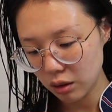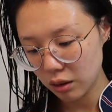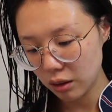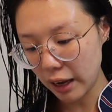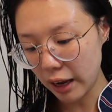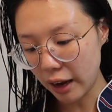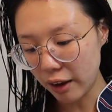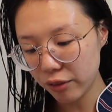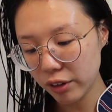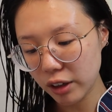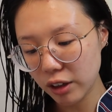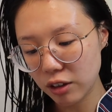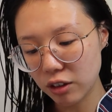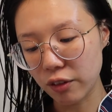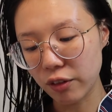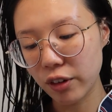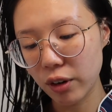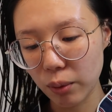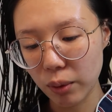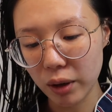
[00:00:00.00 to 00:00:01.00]
They have like
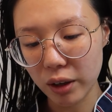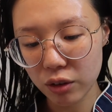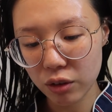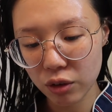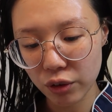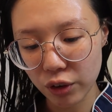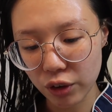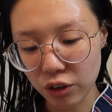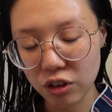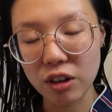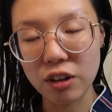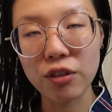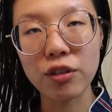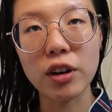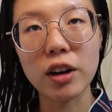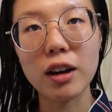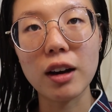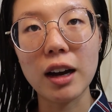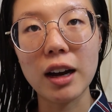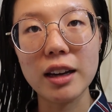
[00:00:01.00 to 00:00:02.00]
different ones for
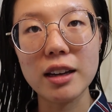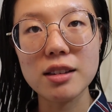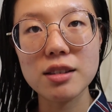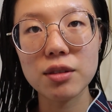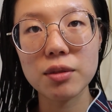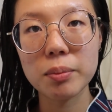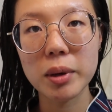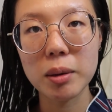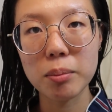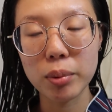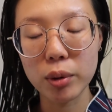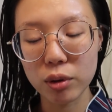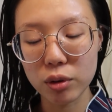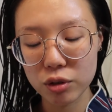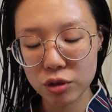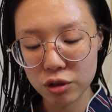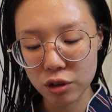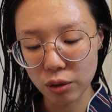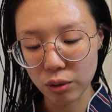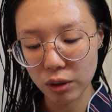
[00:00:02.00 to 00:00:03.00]
different kinds of
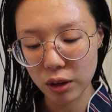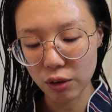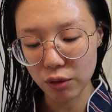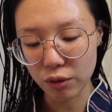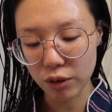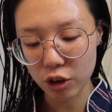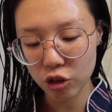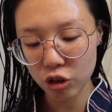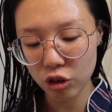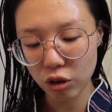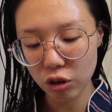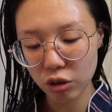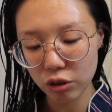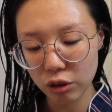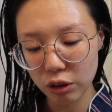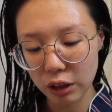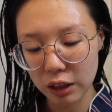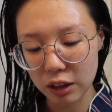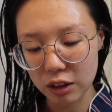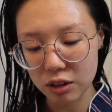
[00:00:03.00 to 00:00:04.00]
pimples. So the original
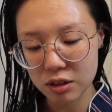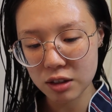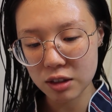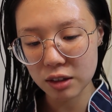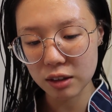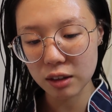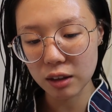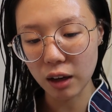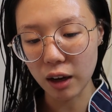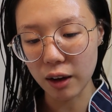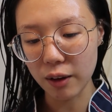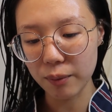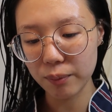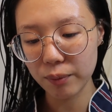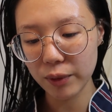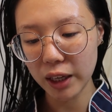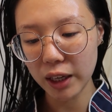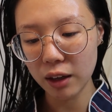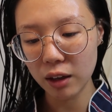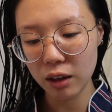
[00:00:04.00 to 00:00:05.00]
is
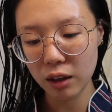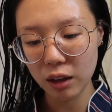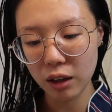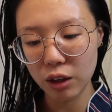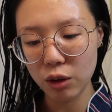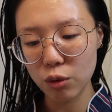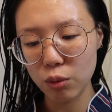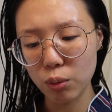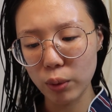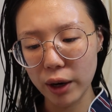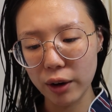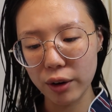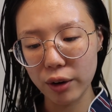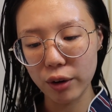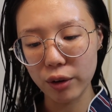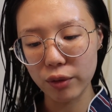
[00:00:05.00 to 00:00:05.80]
like you wear it